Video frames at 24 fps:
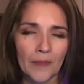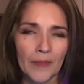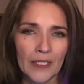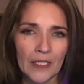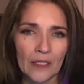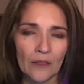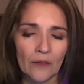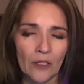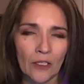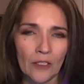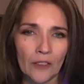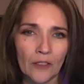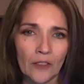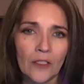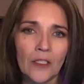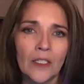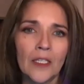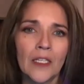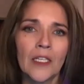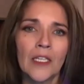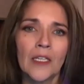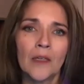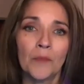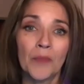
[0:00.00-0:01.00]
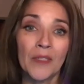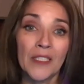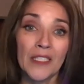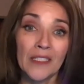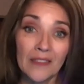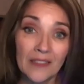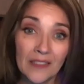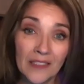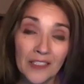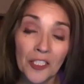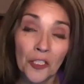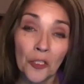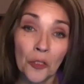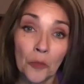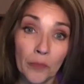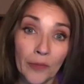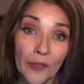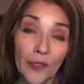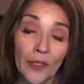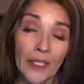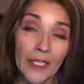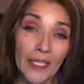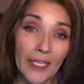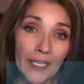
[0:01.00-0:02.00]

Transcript: any longer, but it's still burning